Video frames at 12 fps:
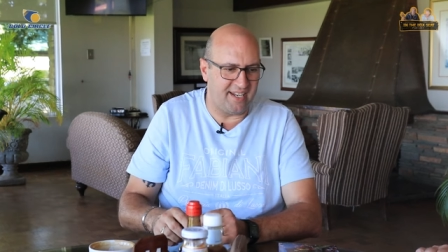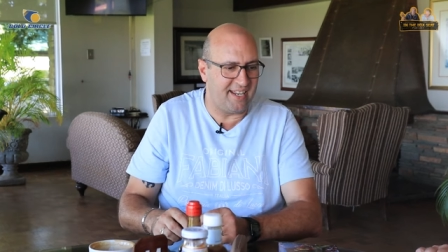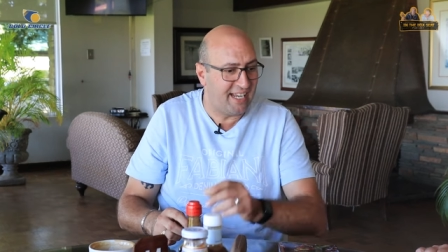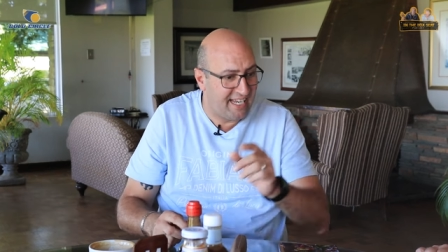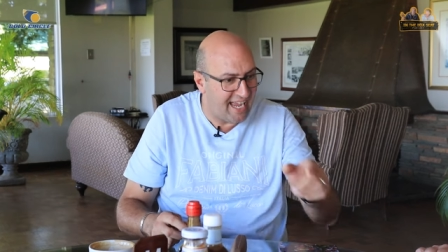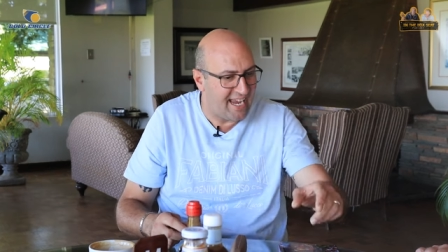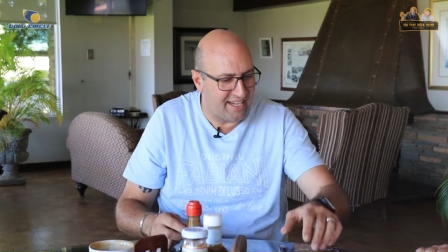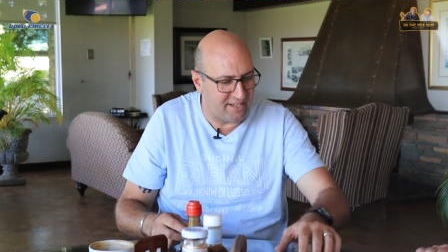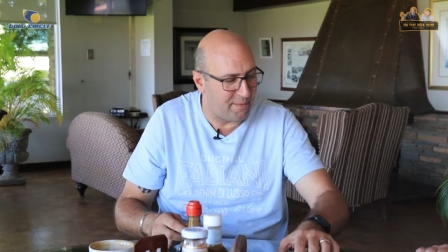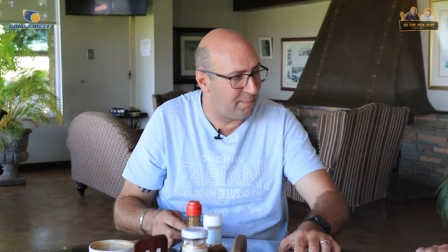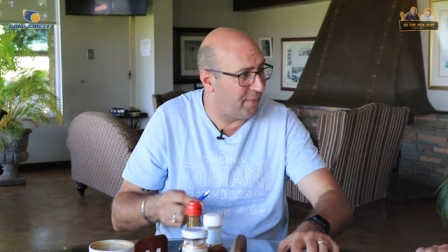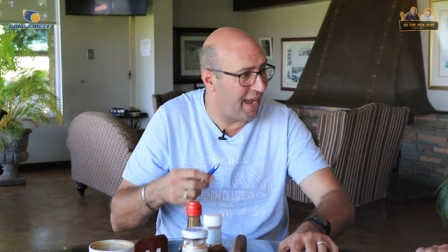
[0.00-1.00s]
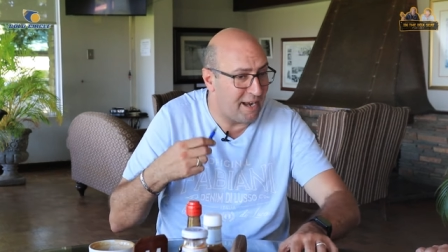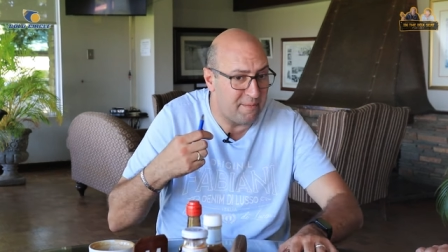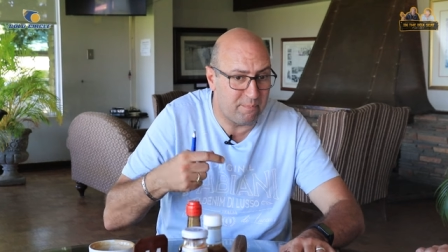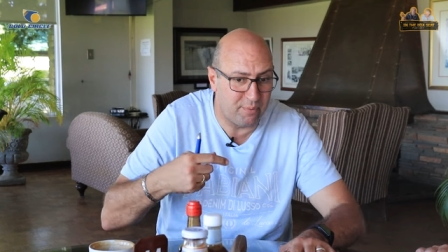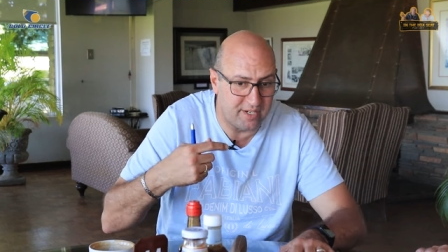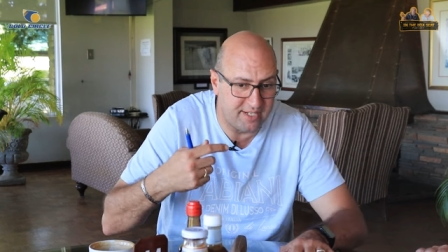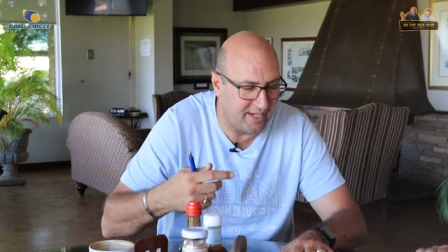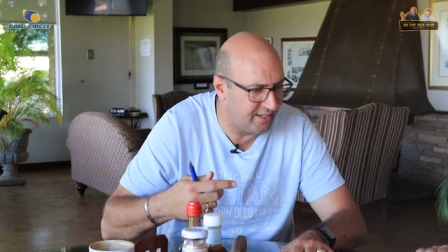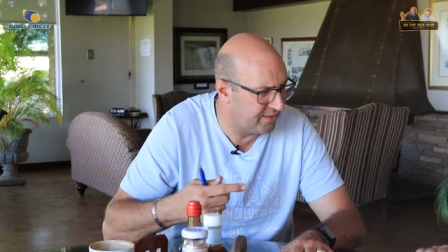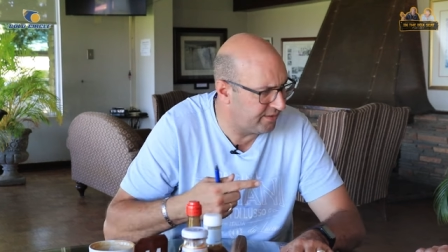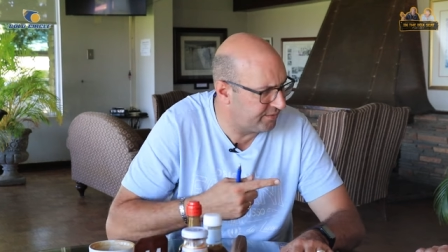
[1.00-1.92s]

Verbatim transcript: And again, the unpredict,